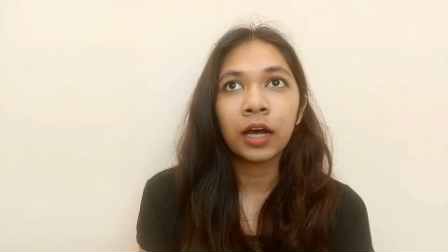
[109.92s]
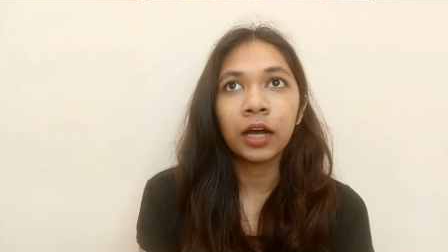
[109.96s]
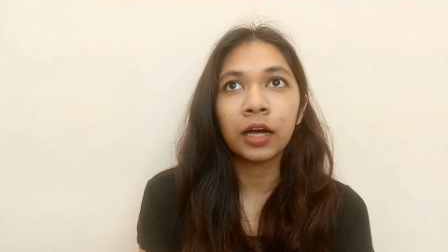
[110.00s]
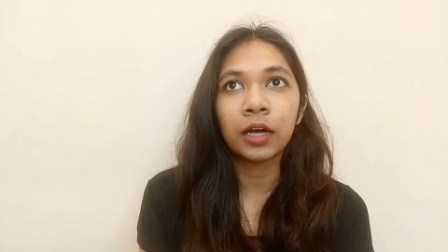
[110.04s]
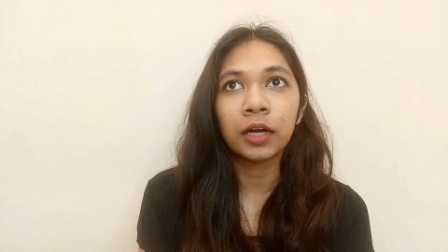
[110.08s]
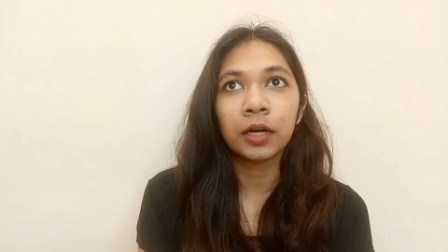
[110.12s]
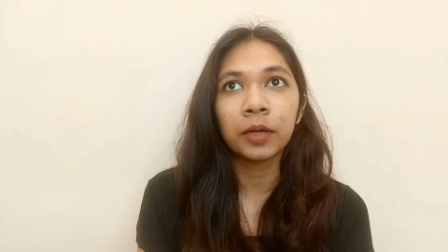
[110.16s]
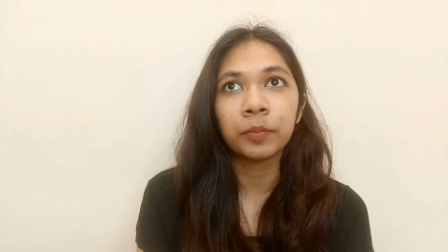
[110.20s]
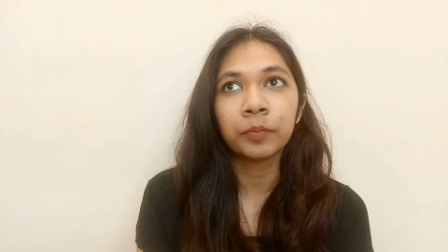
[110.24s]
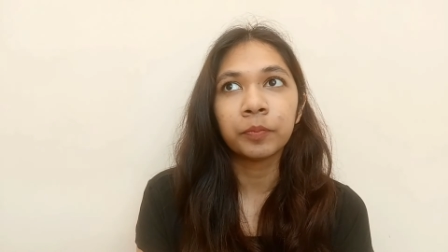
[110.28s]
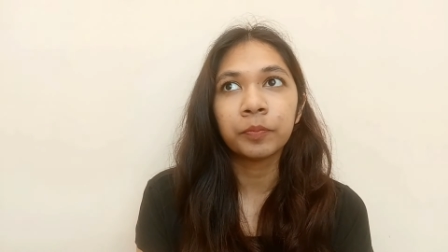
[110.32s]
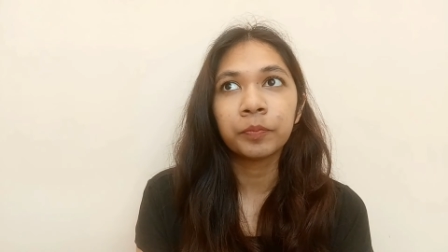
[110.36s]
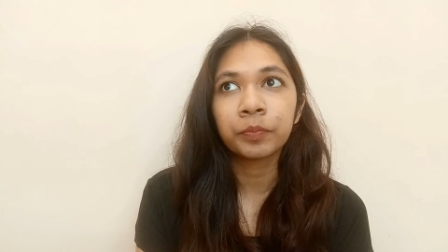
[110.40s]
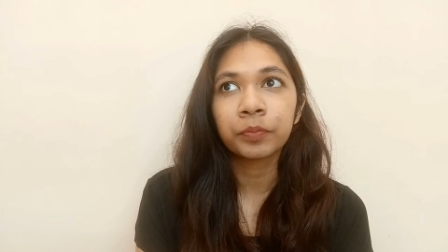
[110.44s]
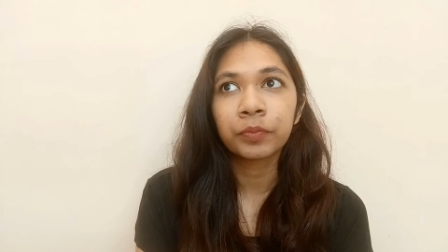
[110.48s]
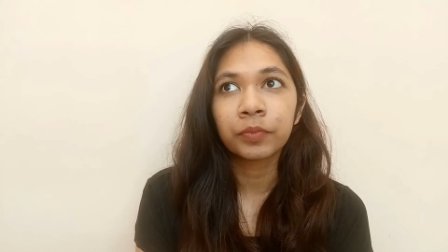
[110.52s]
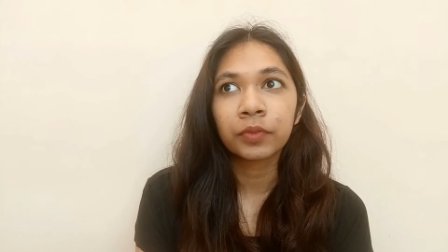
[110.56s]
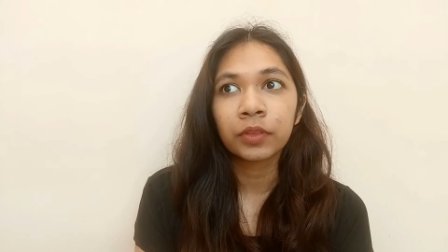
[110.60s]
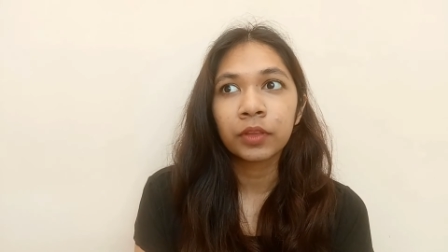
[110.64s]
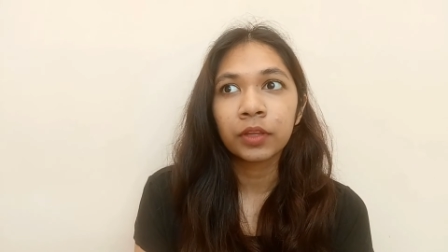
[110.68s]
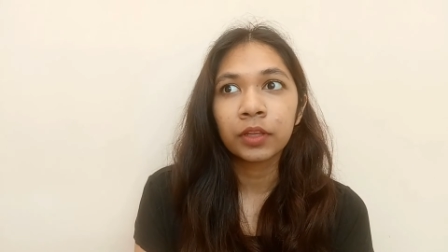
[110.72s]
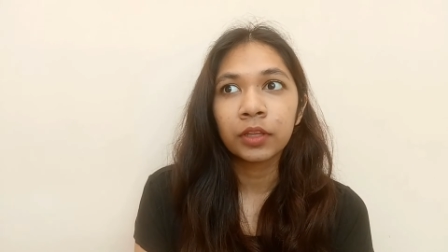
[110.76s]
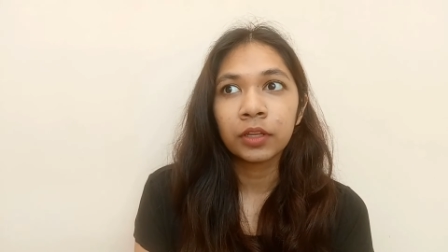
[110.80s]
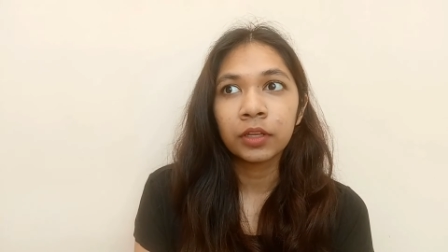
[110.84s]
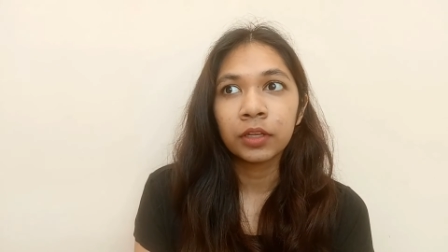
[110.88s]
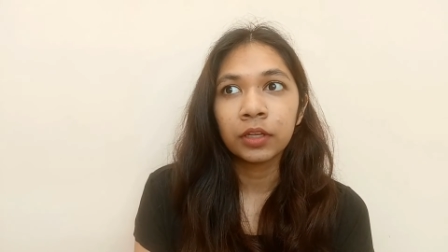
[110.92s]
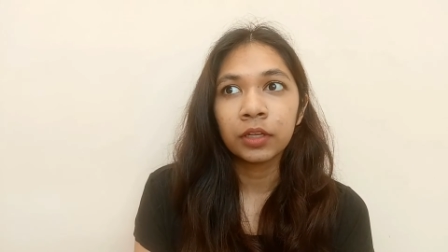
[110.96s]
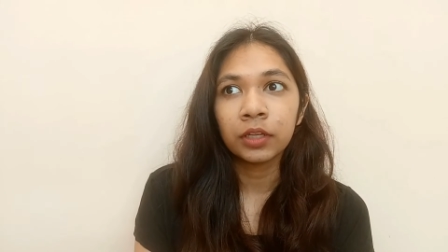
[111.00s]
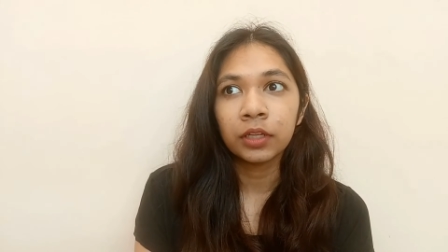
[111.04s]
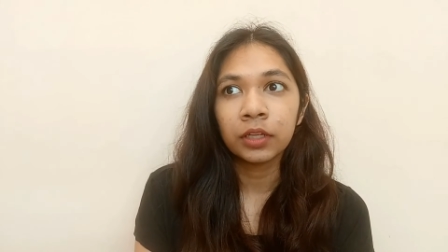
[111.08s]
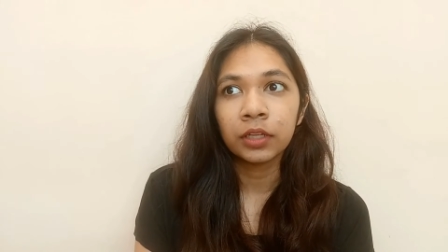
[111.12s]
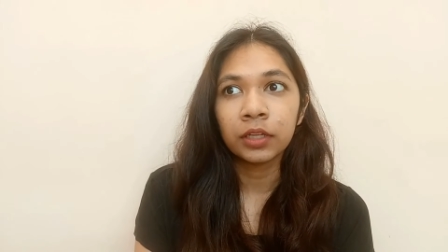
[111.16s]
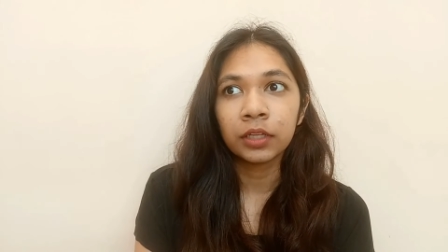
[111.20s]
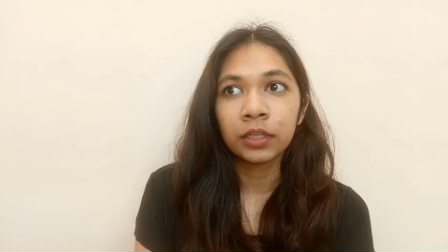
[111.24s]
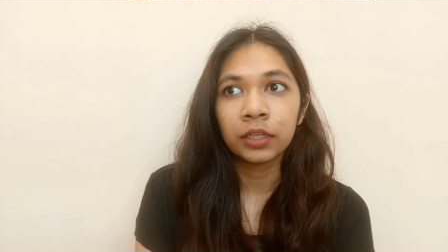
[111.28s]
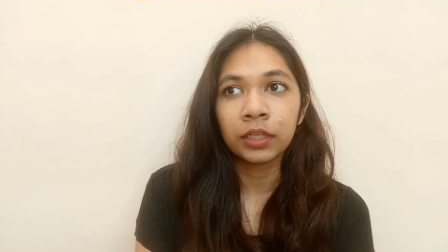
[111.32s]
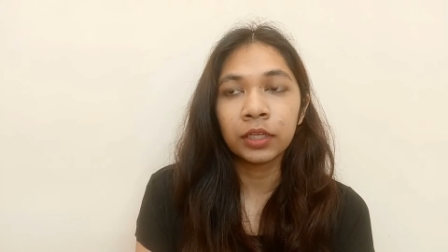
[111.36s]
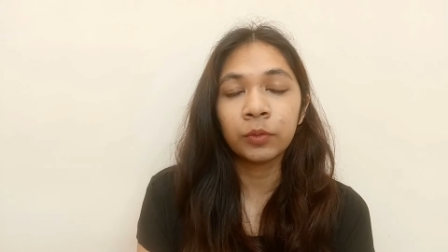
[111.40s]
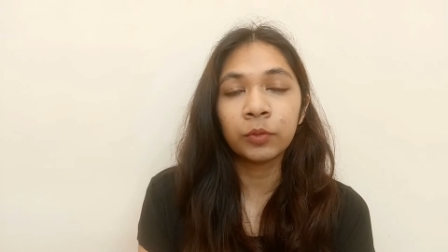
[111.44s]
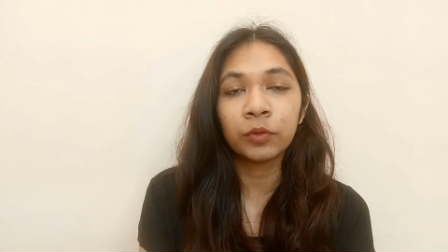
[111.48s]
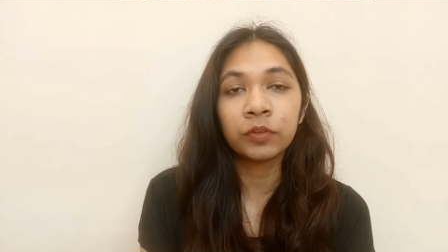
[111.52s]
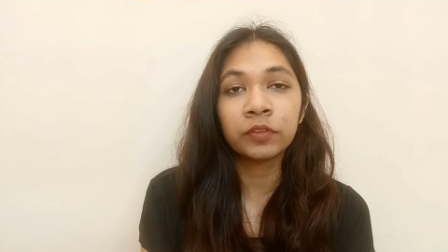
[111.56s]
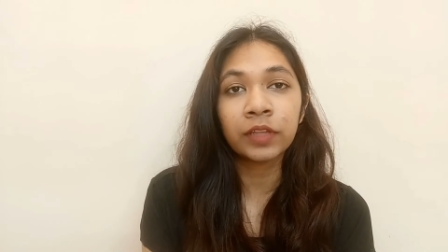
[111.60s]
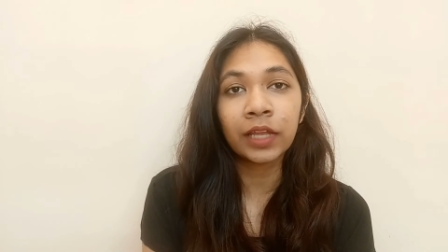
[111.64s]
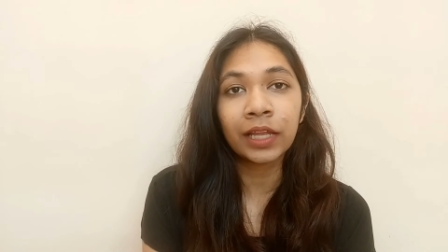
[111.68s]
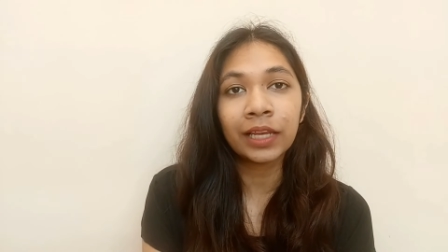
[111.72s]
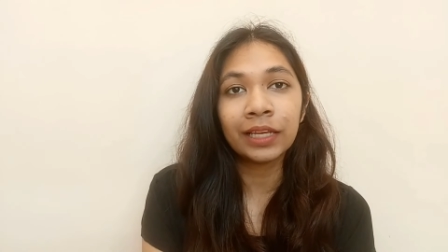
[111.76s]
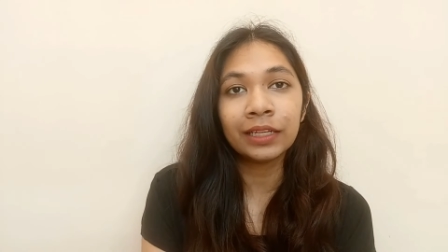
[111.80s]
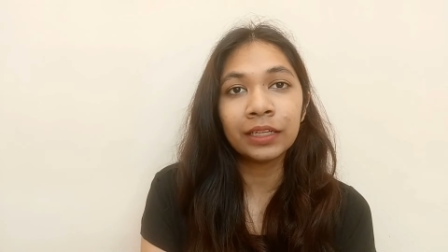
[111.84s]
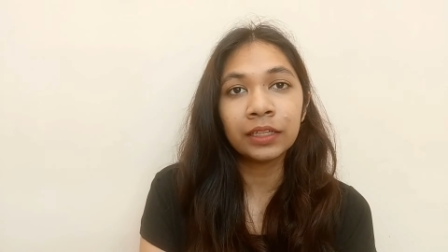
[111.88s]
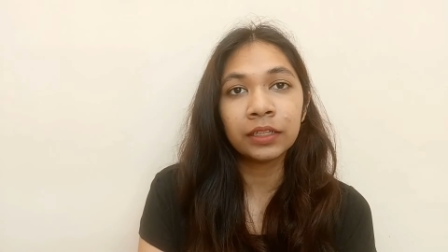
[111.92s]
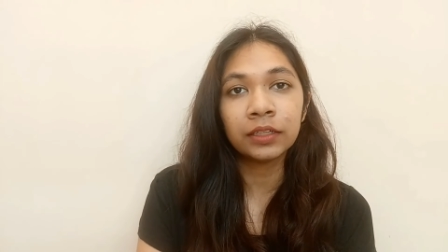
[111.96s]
um, he was telling